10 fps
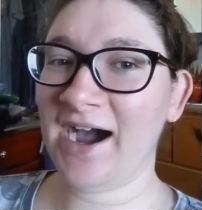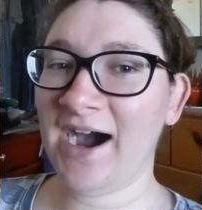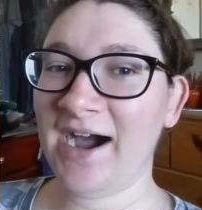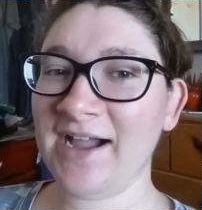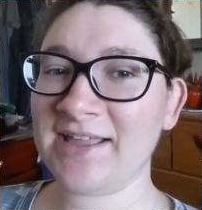
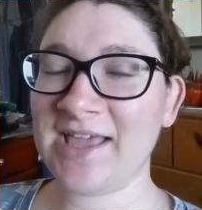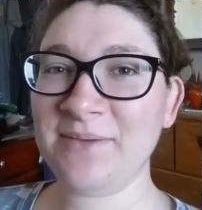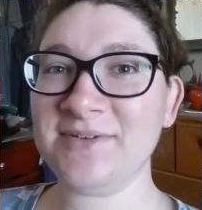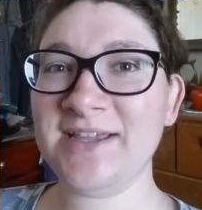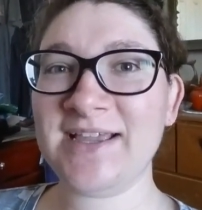I
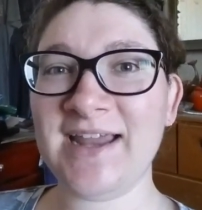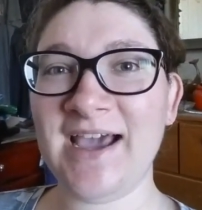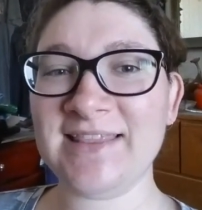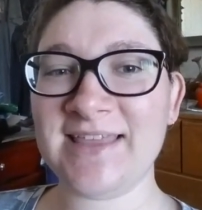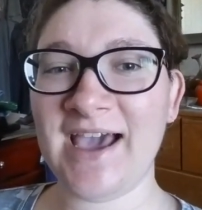kept digging
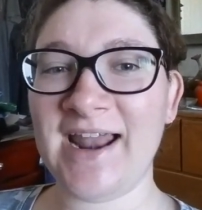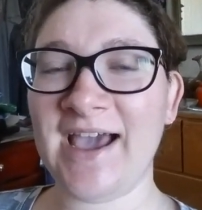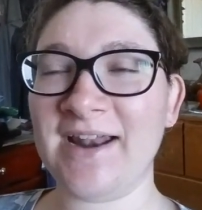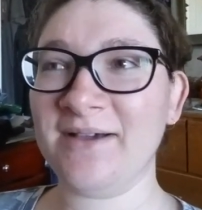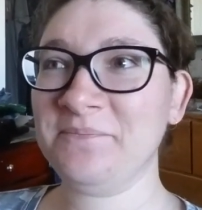at that
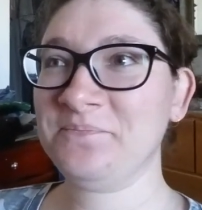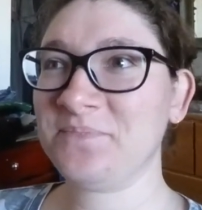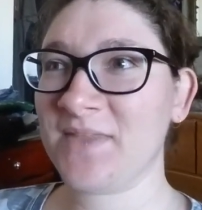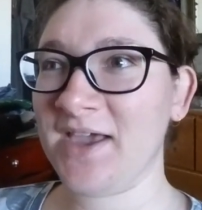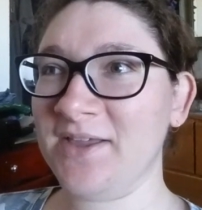at him,
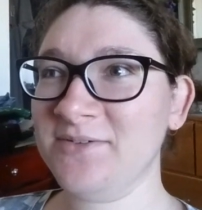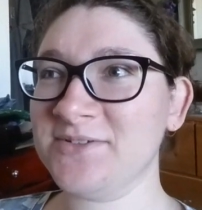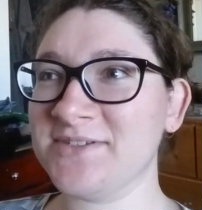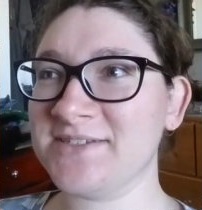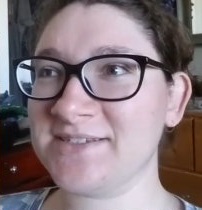And he was
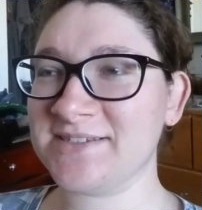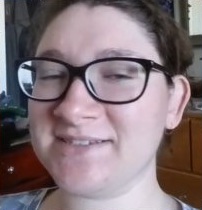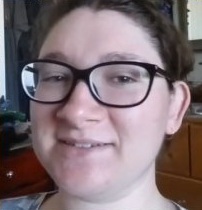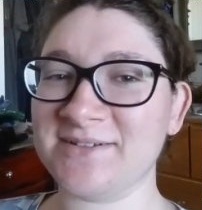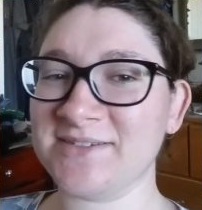
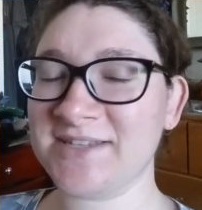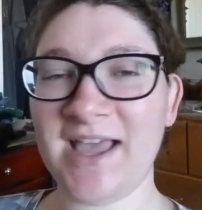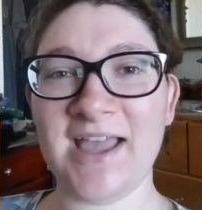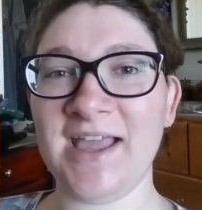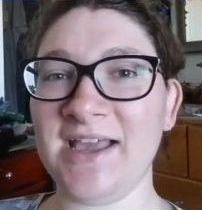just
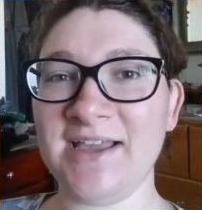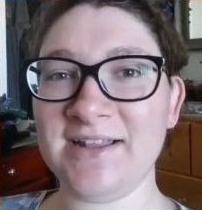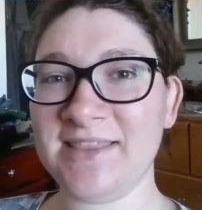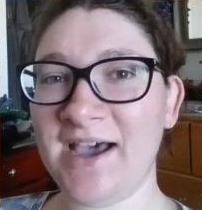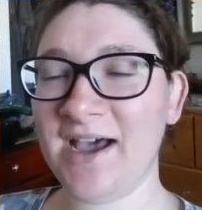
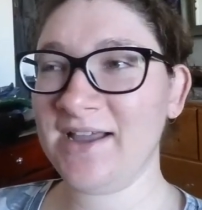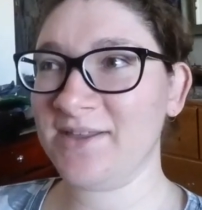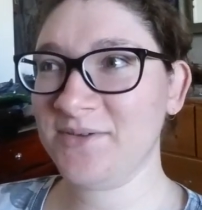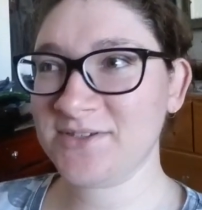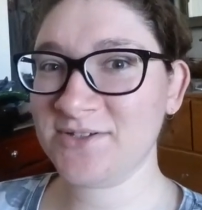saying that
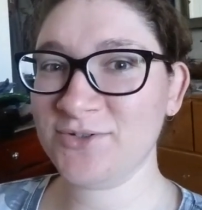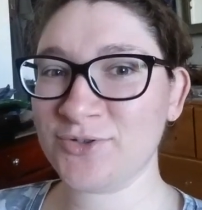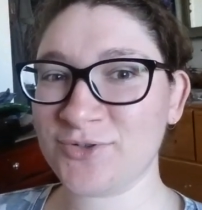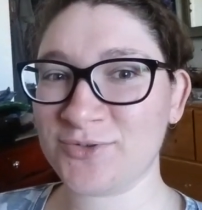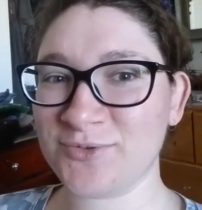he wasn't
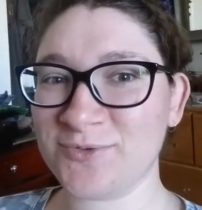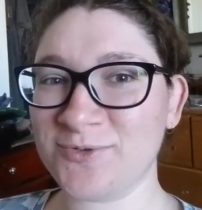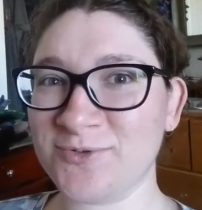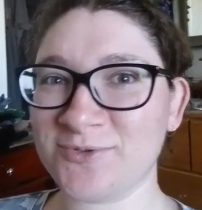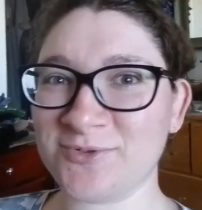
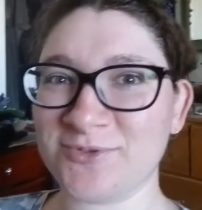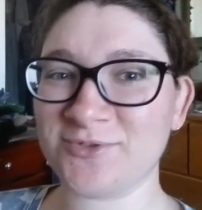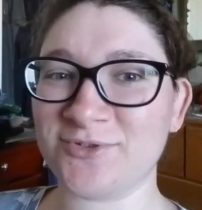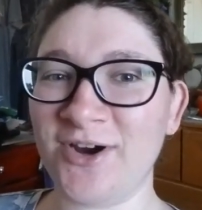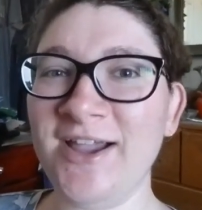
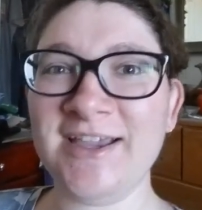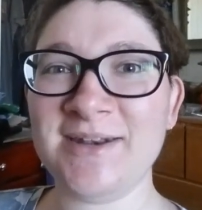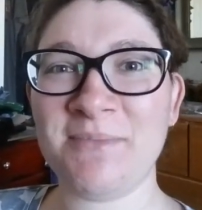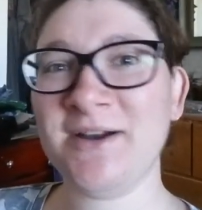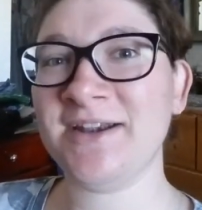trying
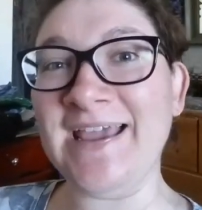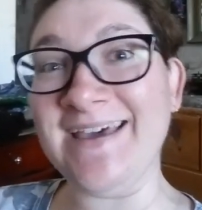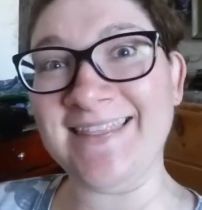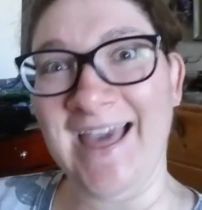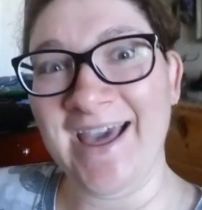to burn down the